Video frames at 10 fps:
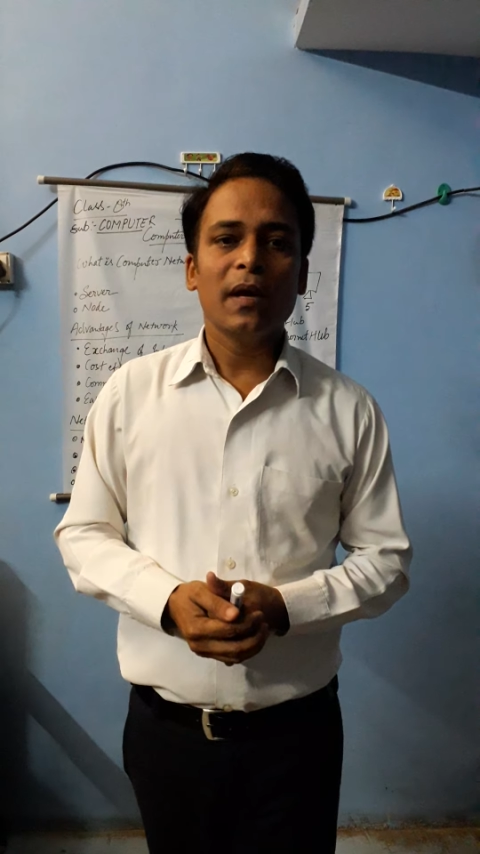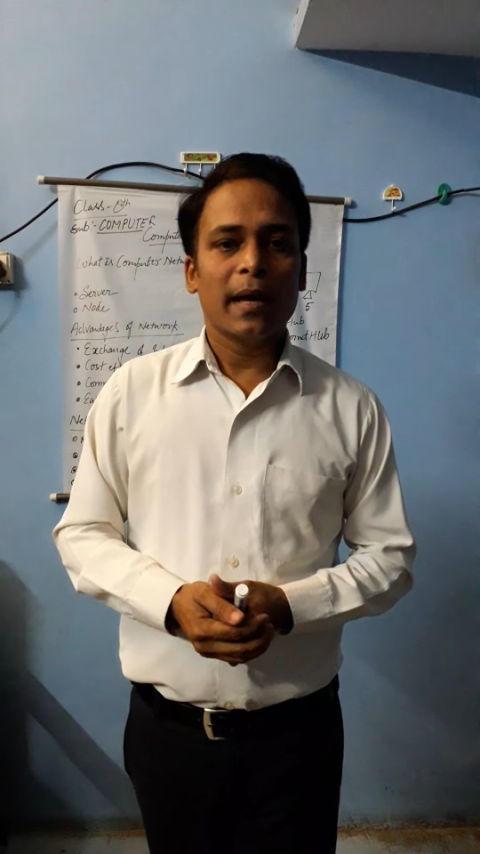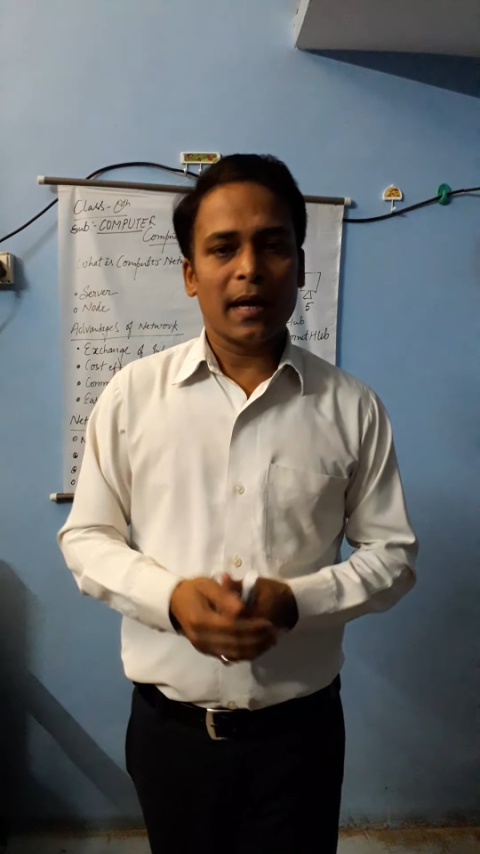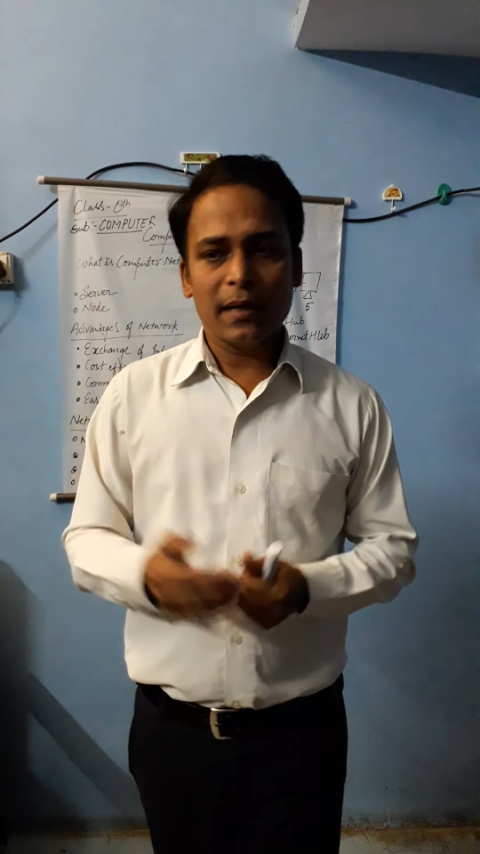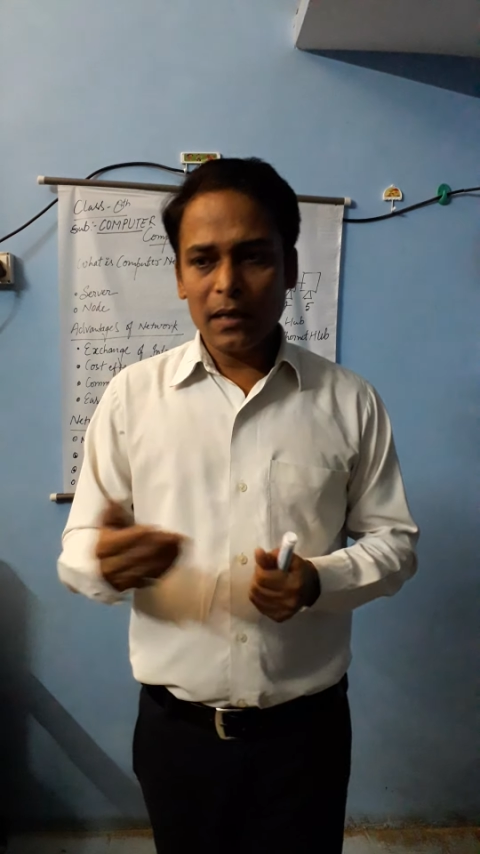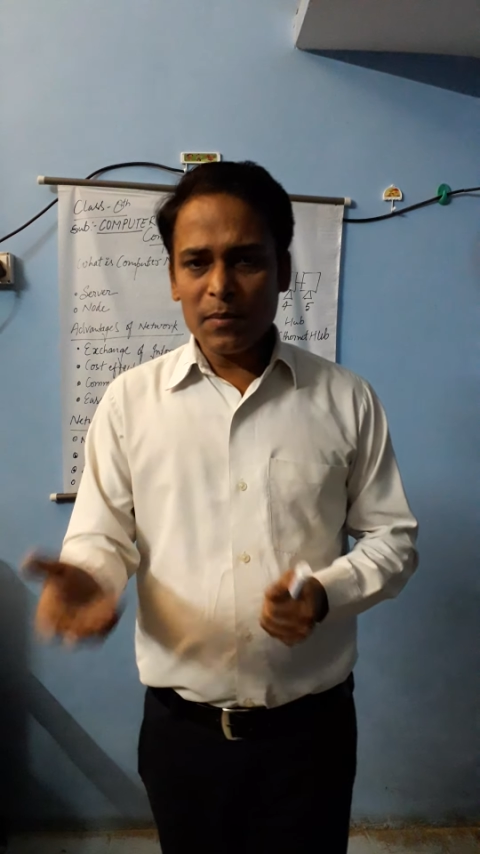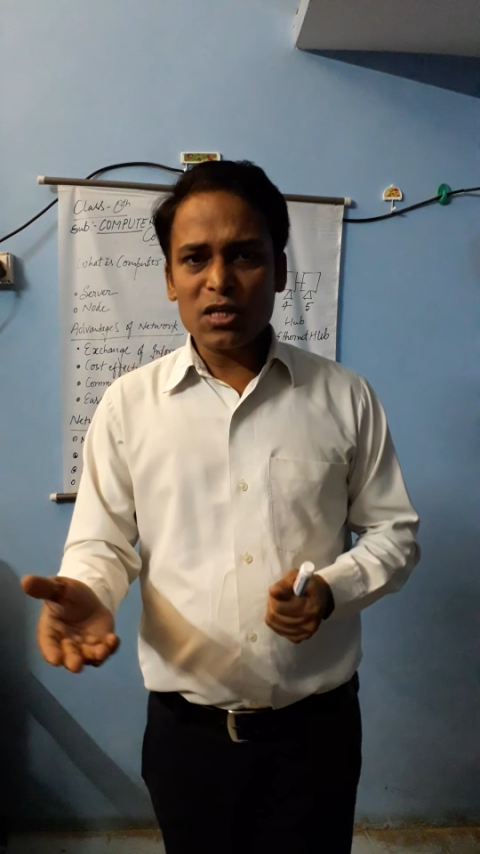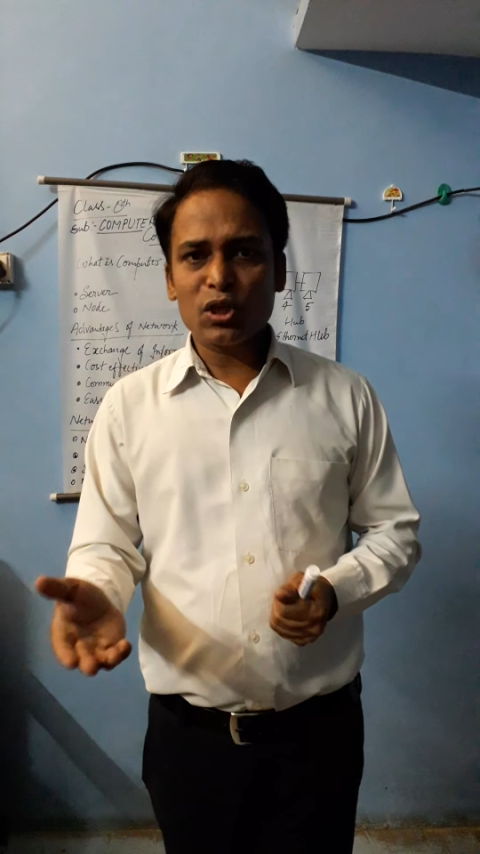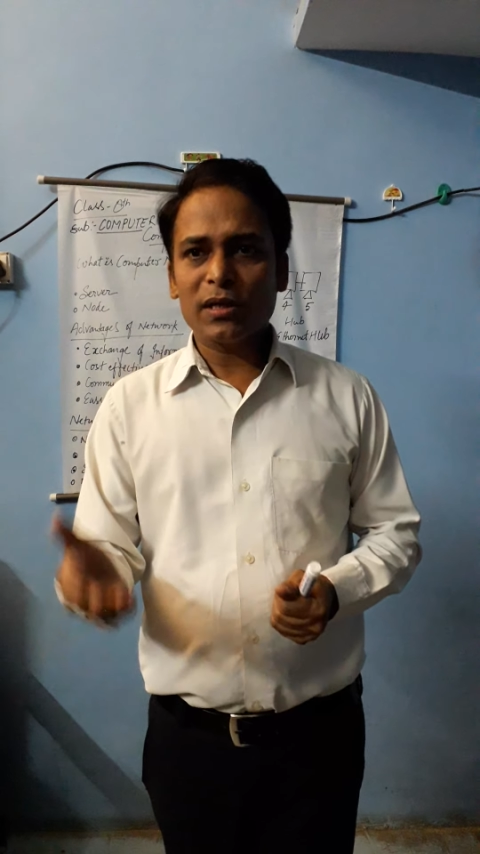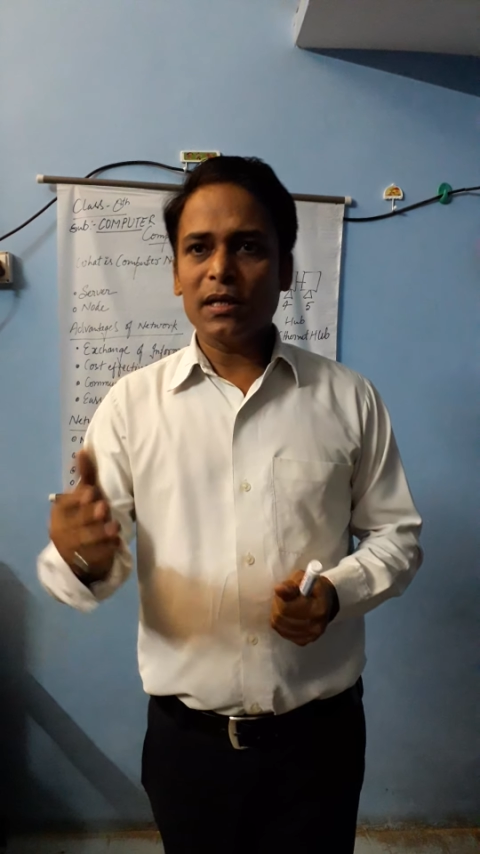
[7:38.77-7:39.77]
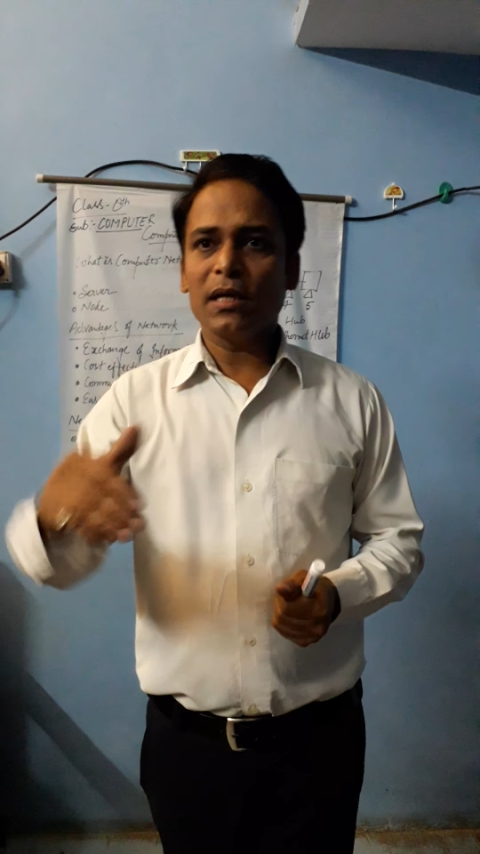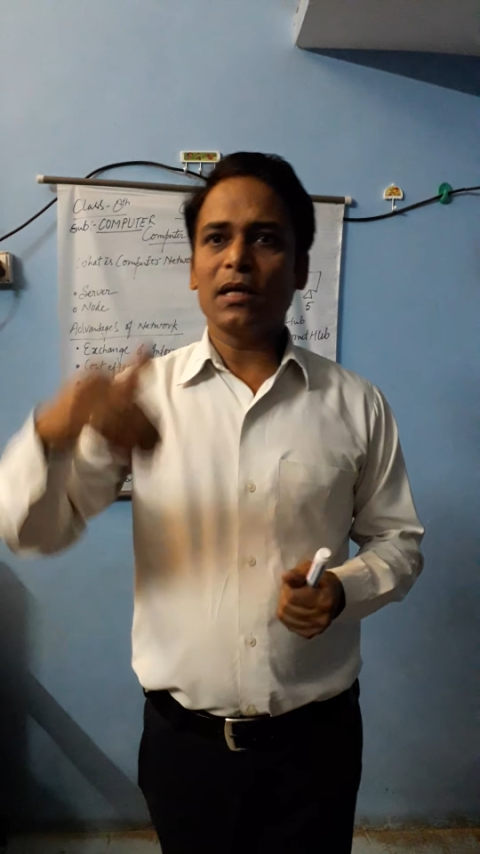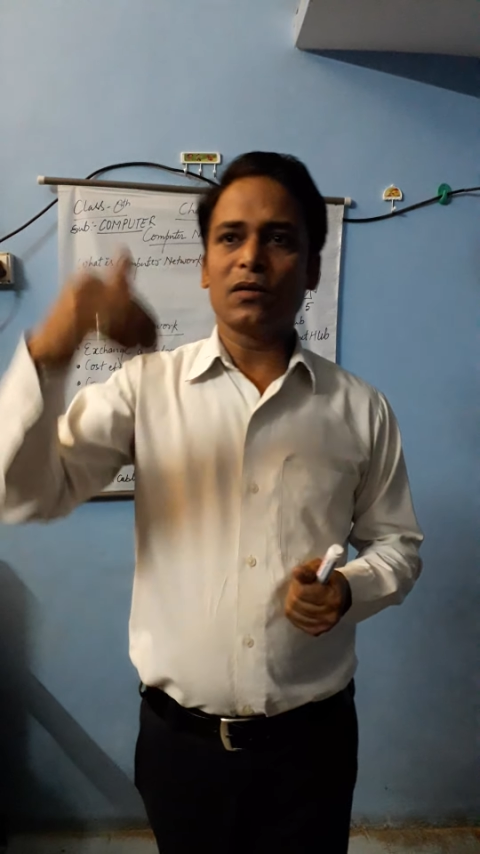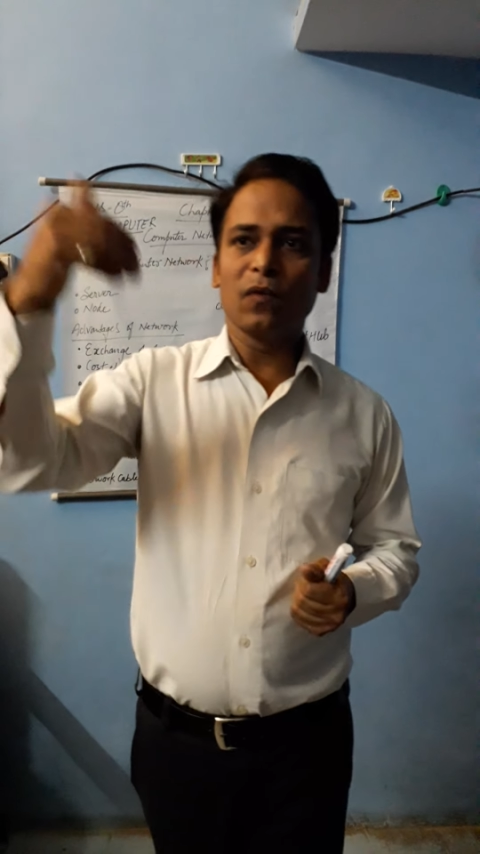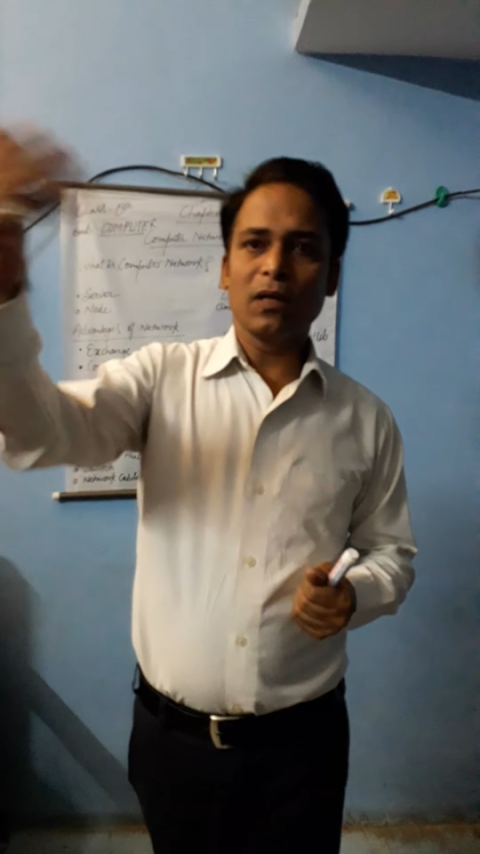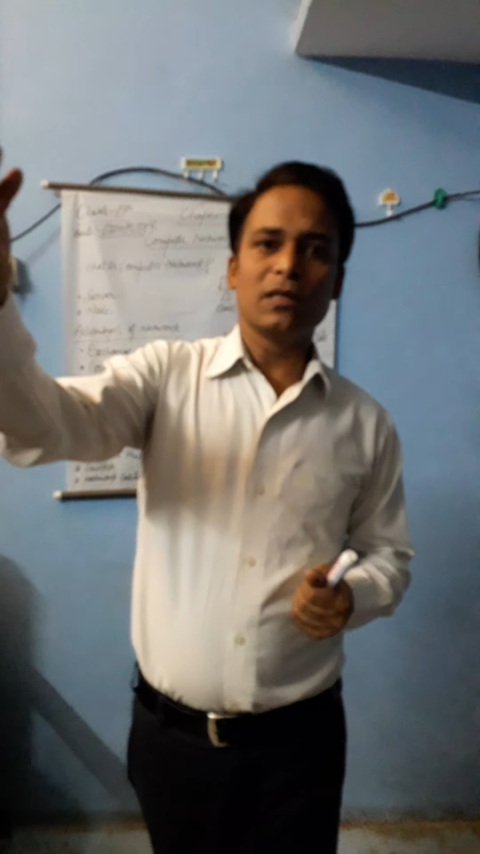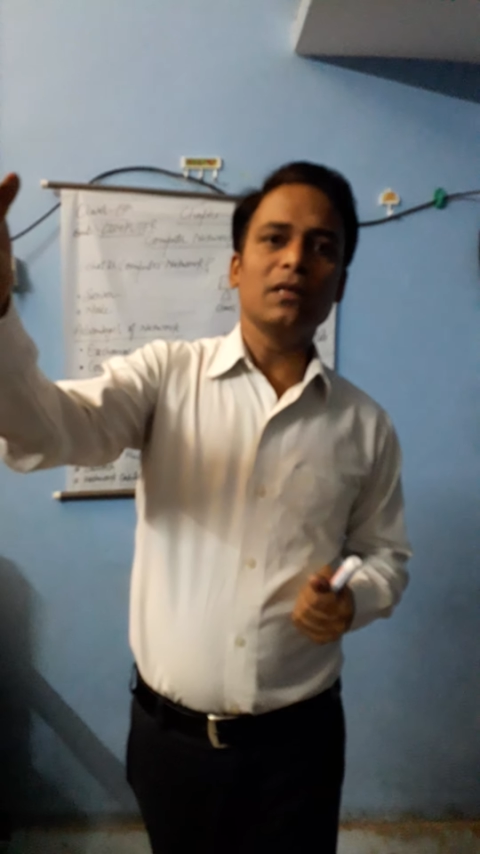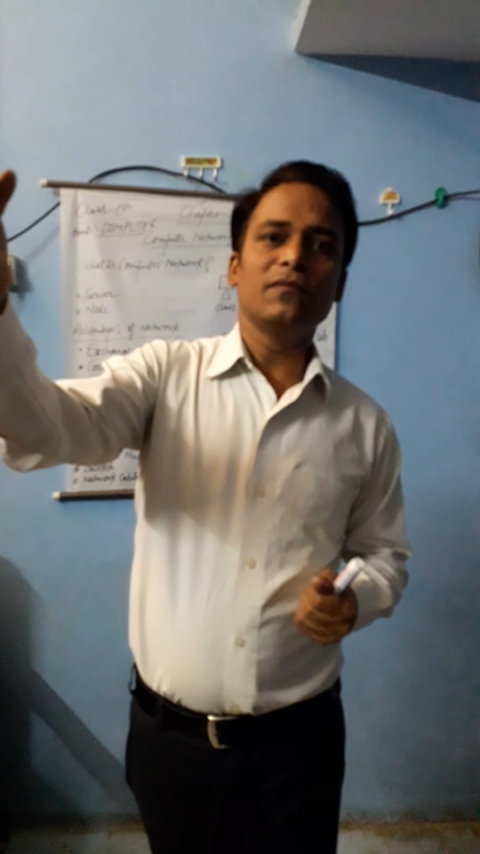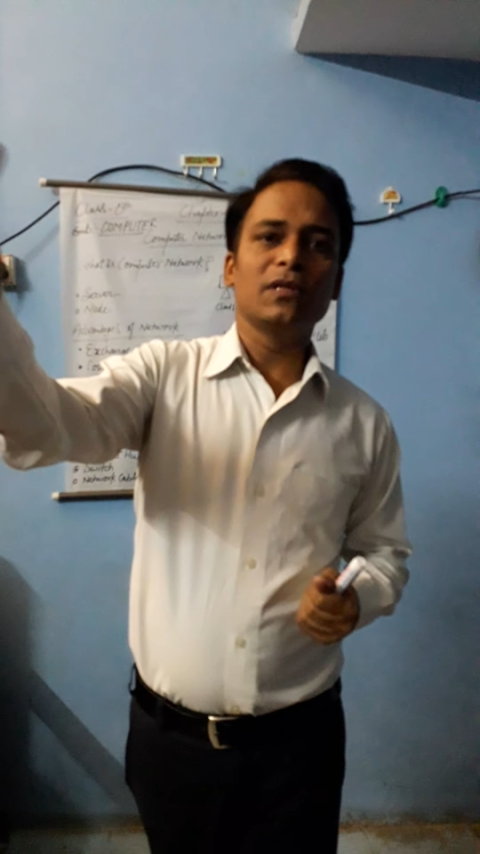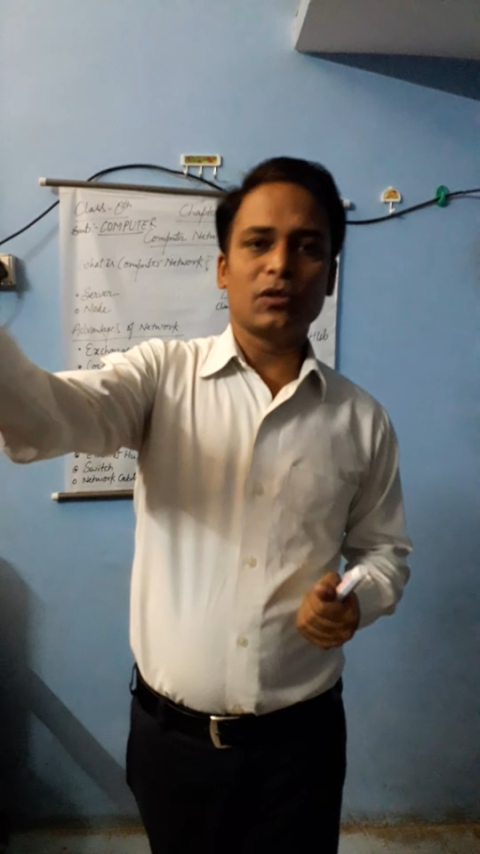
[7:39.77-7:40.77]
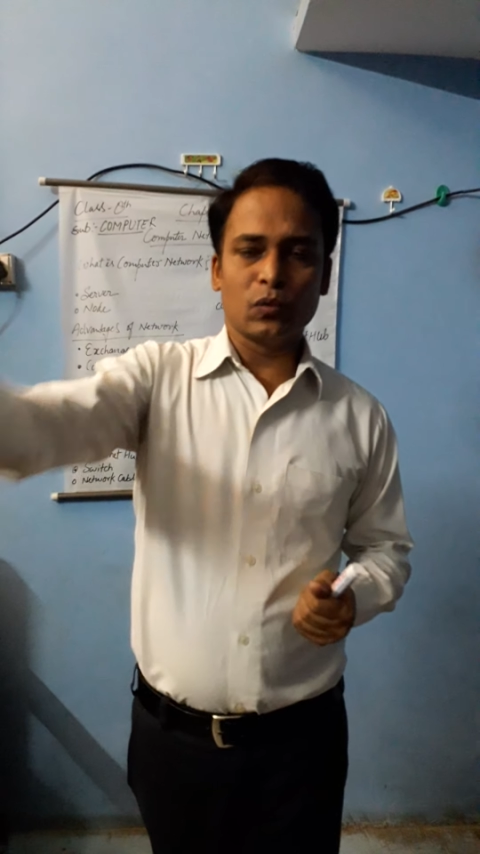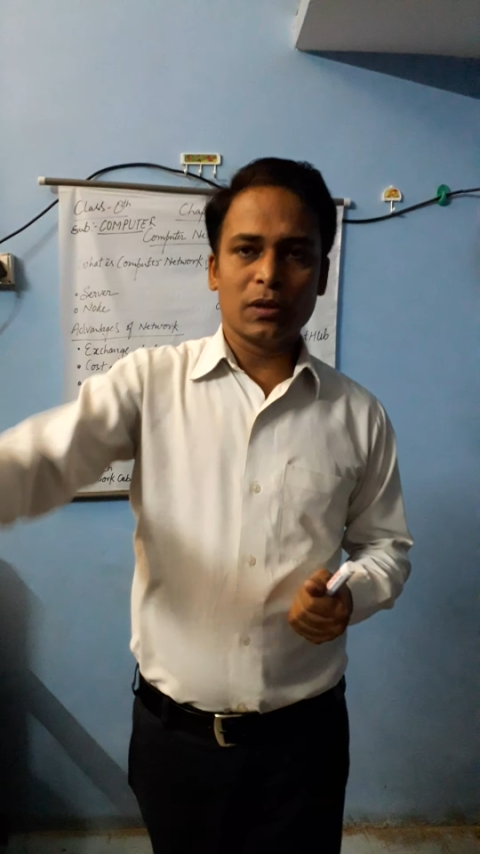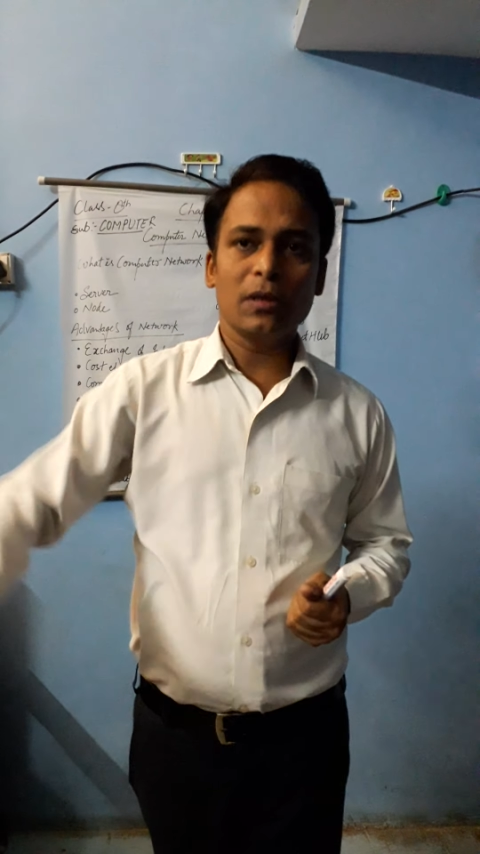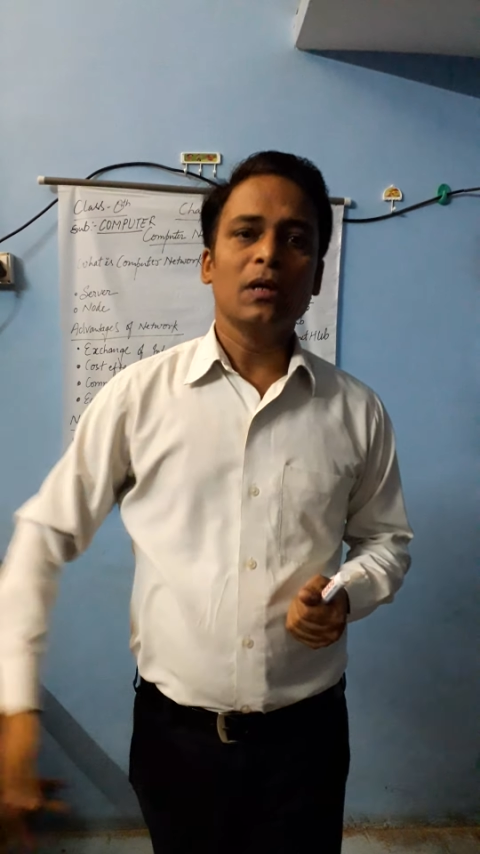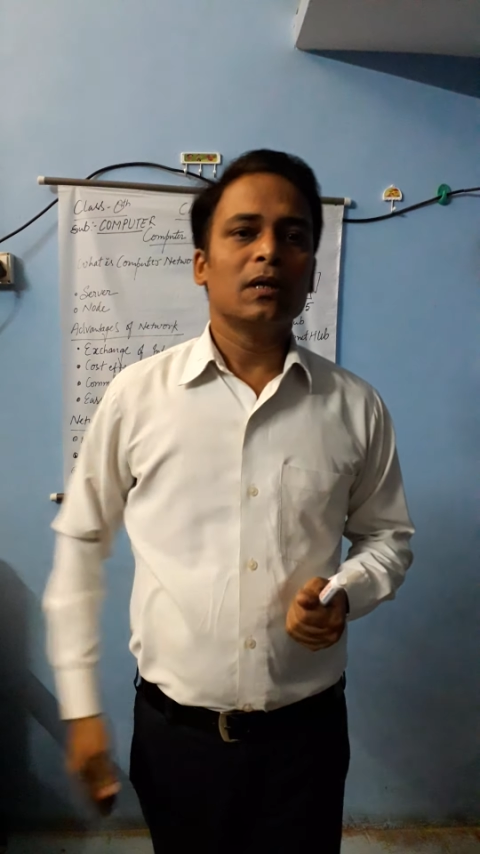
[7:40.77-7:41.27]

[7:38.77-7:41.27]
and immediately it will deliver to